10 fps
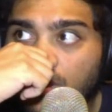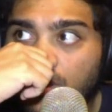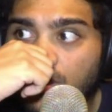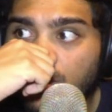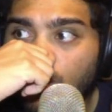
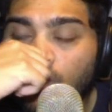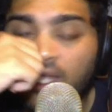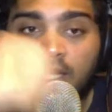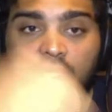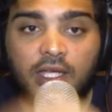we're in
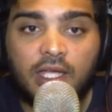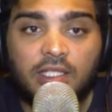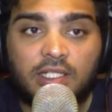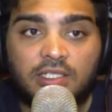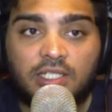an
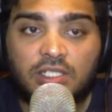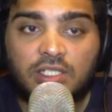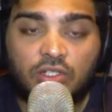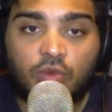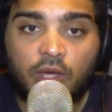interesting
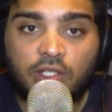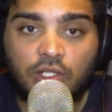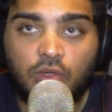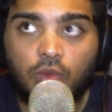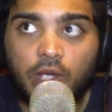situation
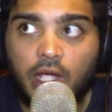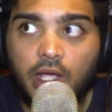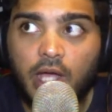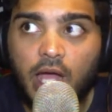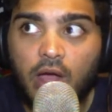where
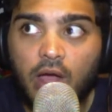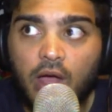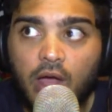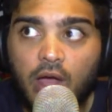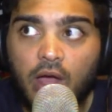our
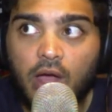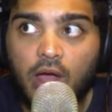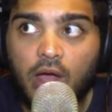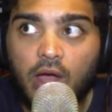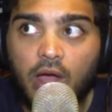
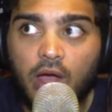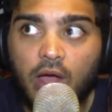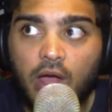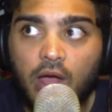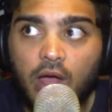
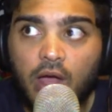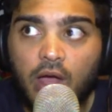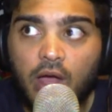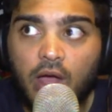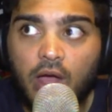international
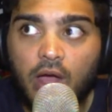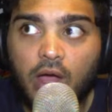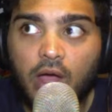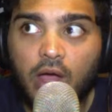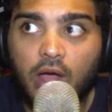experienced
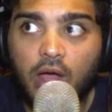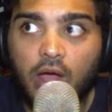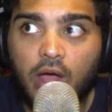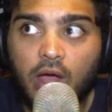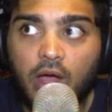players have
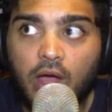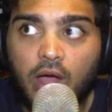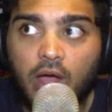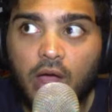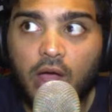retired,
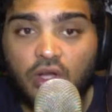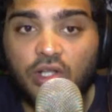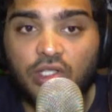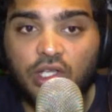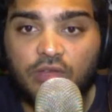
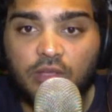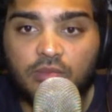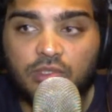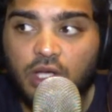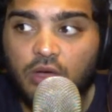majority of them.
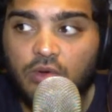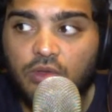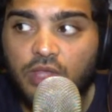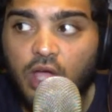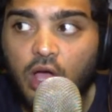So
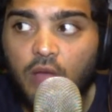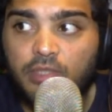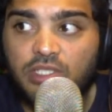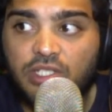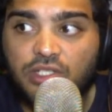there are
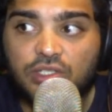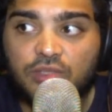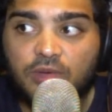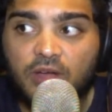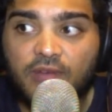positions
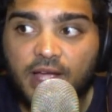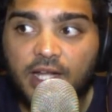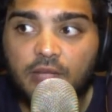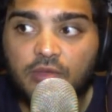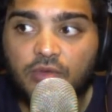
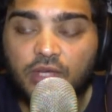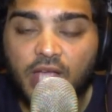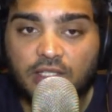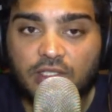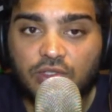available for
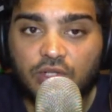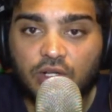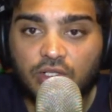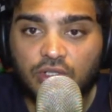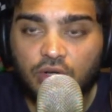youngsters to get a
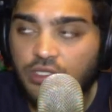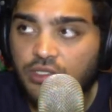chance.